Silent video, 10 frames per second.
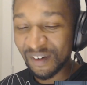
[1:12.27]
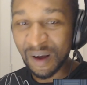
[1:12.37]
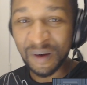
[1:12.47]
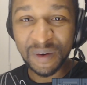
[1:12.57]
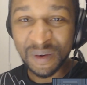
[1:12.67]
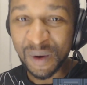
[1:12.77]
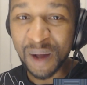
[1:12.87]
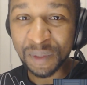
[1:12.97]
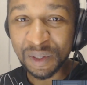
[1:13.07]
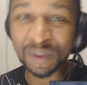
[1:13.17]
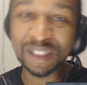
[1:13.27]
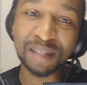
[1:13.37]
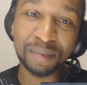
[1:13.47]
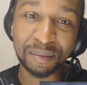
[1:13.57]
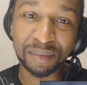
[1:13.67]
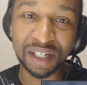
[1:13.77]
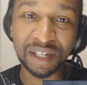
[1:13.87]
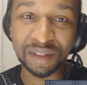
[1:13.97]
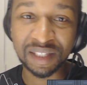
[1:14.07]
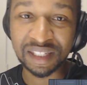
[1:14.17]
why we, why we always keep on
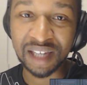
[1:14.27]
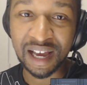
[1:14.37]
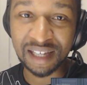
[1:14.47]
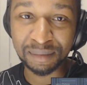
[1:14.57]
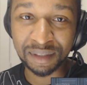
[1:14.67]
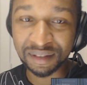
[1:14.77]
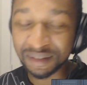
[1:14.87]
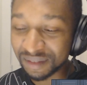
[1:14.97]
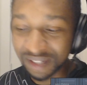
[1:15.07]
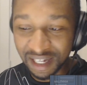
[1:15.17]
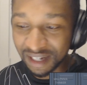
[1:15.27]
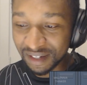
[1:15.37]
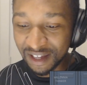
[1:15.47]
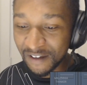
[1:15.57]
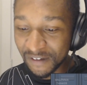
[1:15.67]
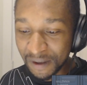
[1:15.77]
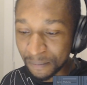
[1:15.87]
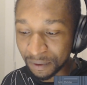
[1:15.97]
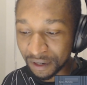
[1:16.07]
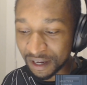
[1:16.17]
playing with this guys, bro? Can't can't
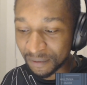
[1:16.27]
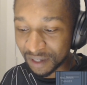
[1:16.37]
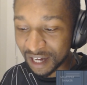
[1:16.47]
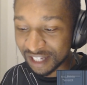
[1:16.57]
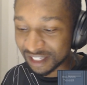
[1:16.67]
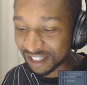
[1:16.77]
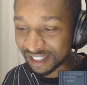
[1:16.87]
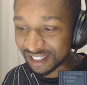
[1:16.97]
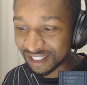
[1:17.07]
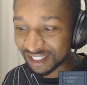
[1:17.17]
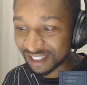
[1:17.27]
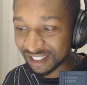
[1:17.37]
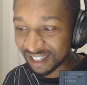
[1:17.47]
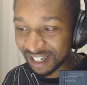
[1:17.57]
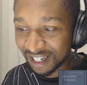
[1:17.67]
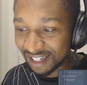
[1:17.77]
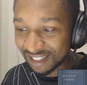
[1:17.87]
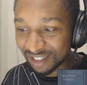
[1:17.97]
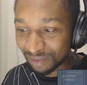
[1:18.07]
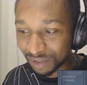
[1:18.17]
keep playing with guys like this. This is
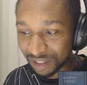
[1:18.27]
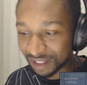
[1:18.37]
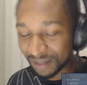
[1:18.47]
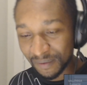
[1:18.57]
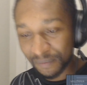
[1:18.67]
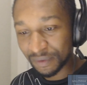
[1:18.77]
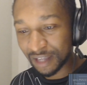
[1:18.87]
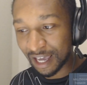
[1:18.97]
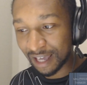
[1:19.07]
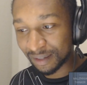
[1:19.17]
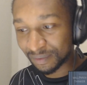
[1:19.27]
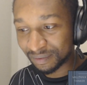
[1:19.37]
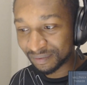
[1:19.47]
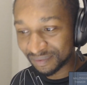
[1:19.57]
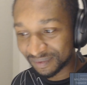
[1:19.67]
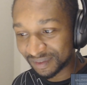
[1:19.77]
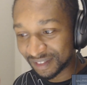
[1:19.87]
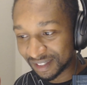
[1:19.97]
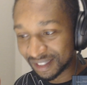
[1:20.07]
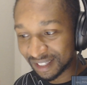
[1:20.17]
this is funny, and
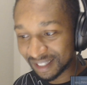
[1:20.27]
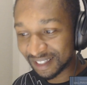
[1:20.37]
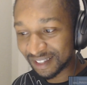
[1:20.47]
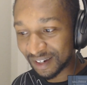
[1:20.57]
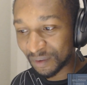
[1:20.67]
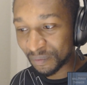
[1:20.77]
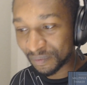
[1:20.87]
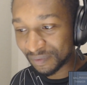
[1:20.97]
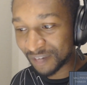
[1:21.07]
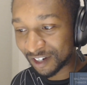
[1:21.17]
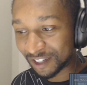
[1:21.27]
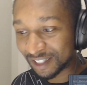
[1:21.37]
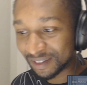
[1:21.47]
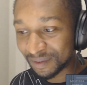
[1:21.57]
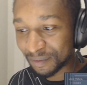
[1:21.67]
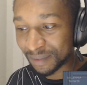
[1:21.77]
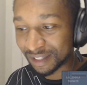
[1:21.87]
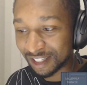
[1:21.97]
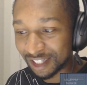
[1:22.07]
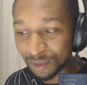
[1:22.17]
in a very
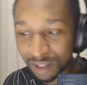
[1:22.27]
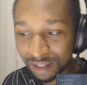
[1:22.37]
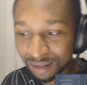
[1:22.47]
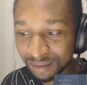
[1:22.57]
misleading way.